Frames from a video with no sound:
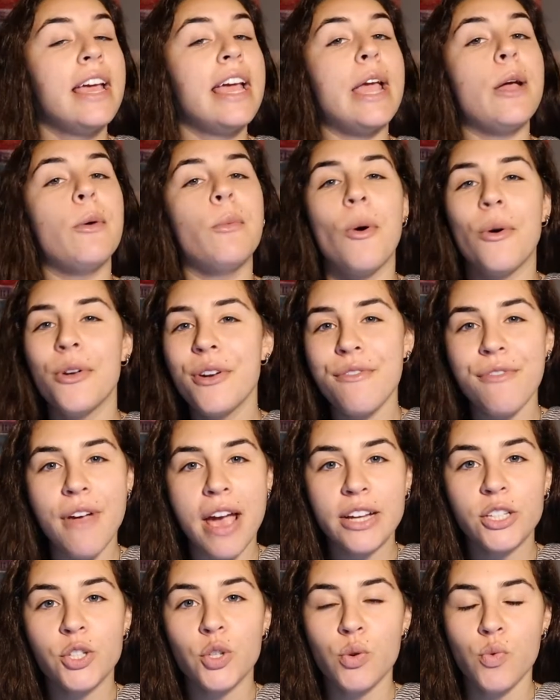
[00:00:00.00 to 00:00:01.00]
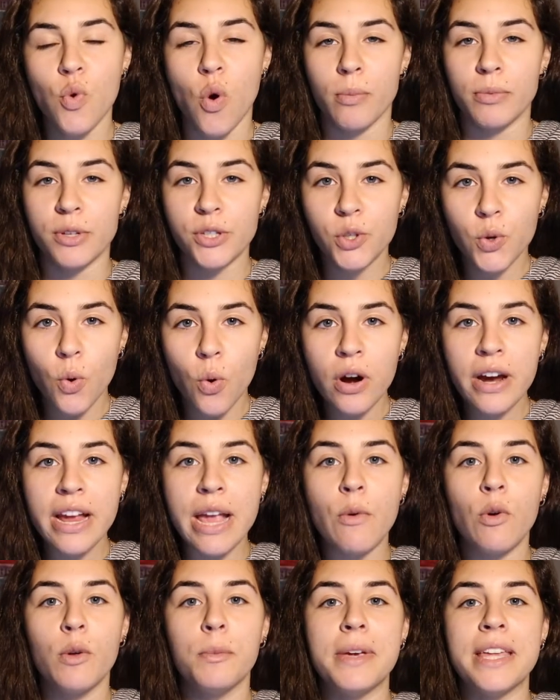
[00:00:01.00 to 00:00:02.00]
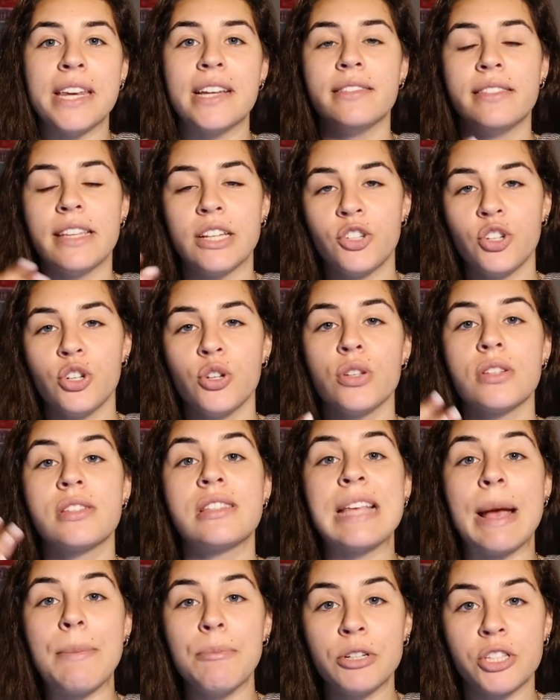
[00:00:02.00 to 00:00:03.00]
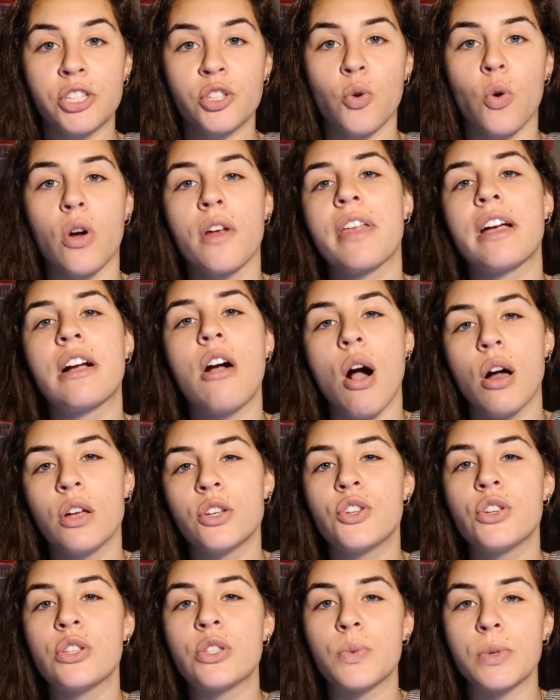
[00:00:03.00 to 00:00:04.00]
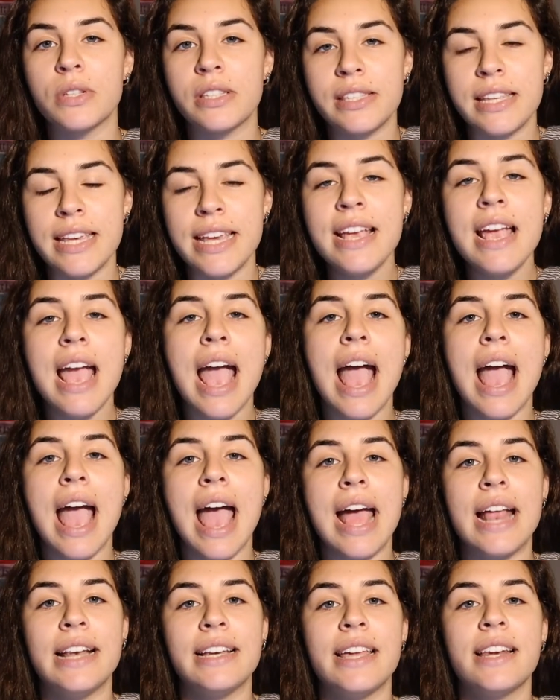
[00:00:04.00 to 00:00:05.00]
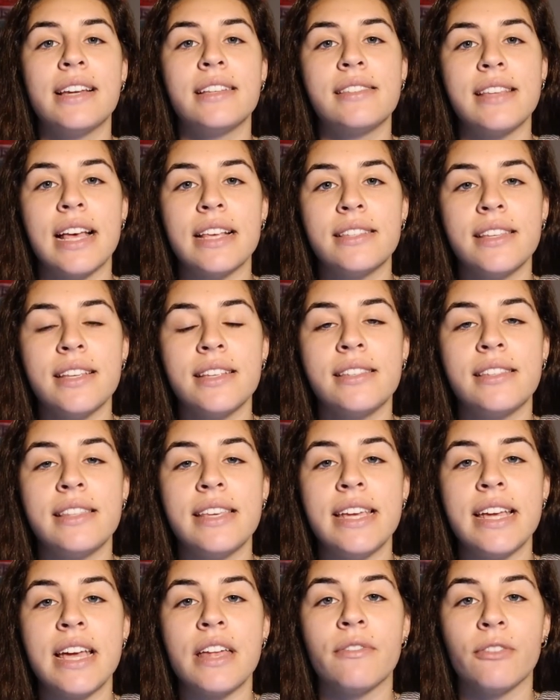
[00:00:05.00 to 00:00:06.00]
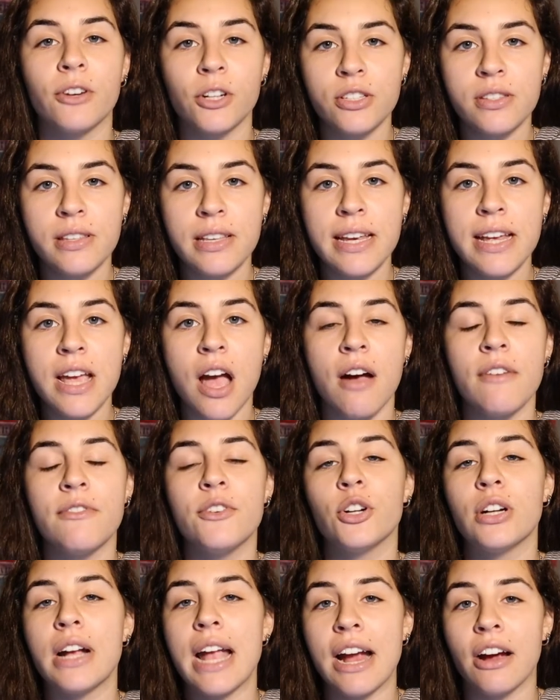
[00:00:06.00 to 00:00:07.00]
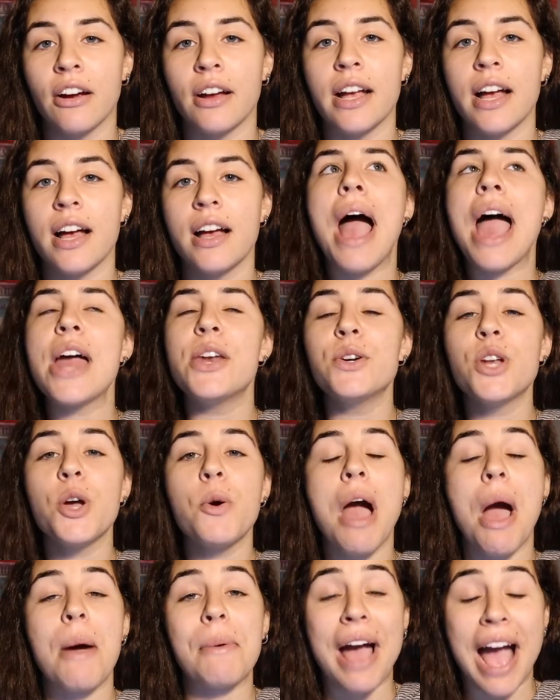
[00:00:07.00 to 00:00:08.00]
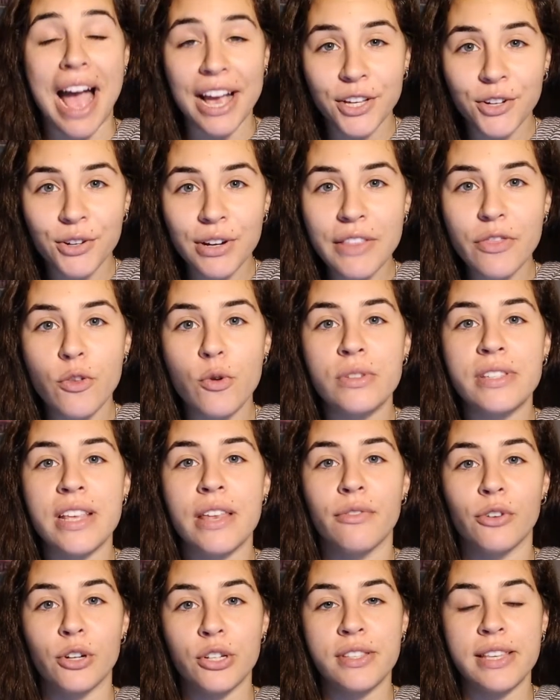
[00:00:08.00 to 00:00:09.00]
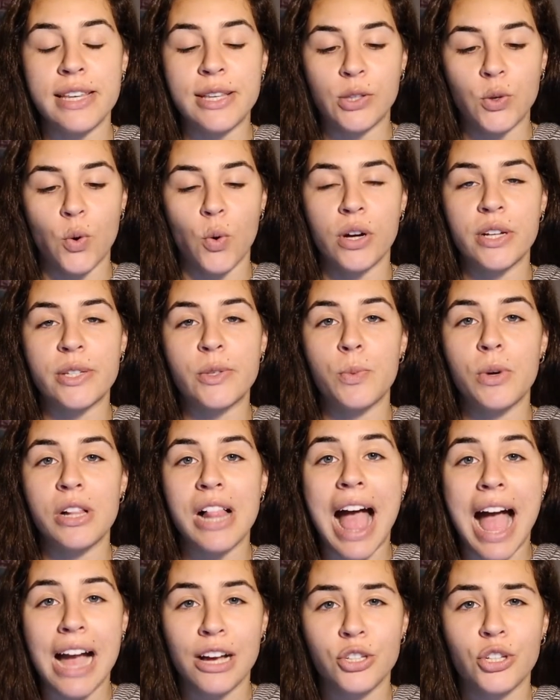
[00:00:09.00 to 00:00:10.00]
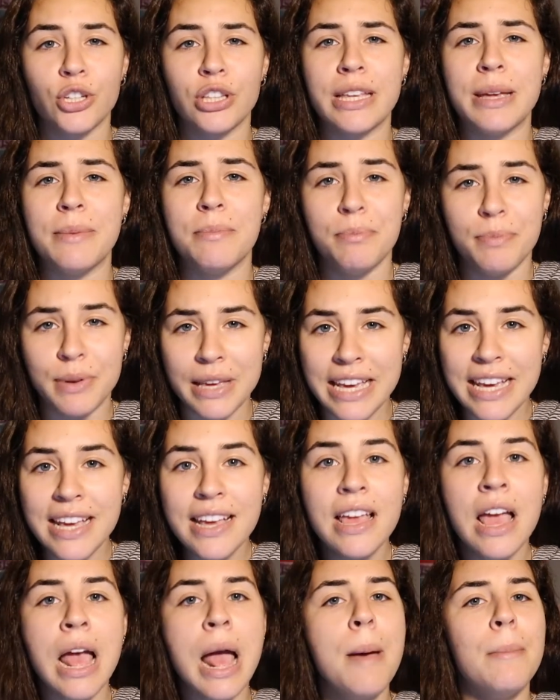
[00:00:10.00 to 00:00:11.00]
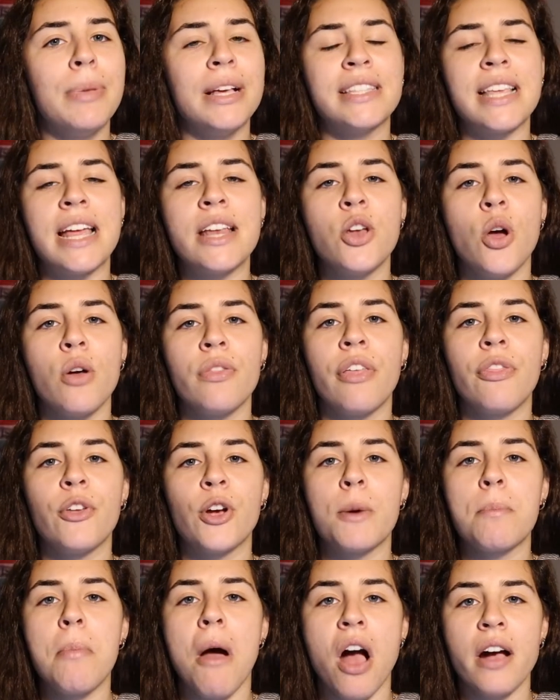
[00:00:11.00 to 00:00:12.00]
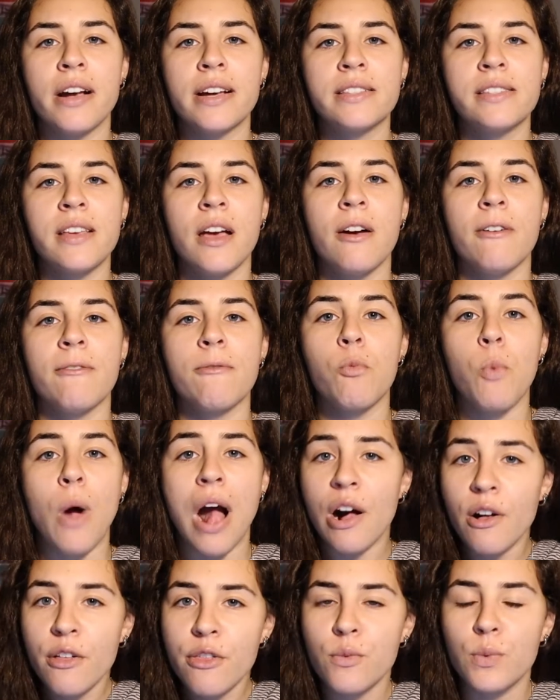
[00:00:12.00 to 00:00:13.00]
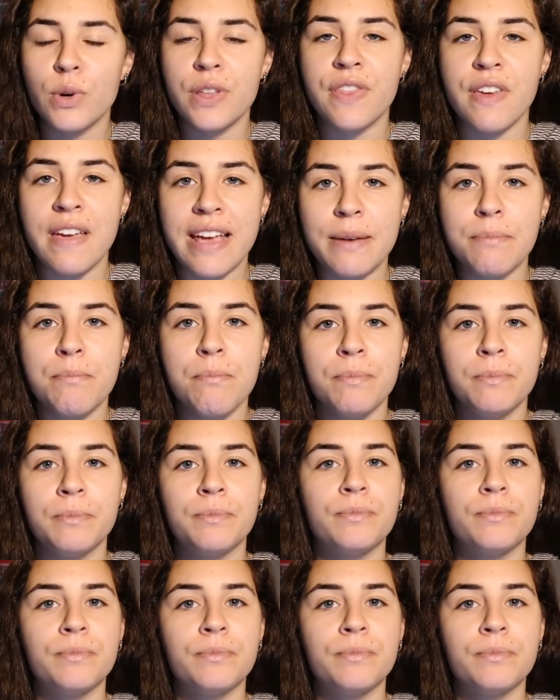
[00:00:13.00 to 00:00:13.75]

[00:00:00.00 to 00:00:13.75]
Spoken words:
It won't affect your normal score. It will be an additional separate score that colleges will see, and it assesses the adversity of your area. I don't know how accurate those adversity scores will actually be because I know that there are pockets of wealth within